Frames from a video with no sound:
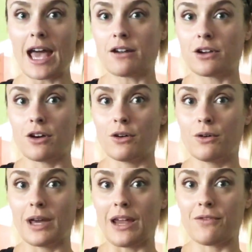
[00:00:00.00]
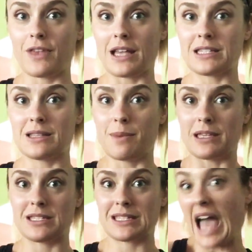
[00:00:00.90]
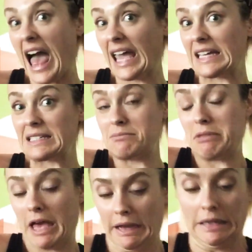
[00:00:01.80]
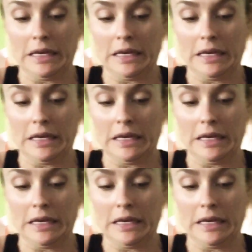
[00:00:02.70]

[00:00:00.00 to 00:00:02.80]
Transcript: I don't know if that's the best kind, but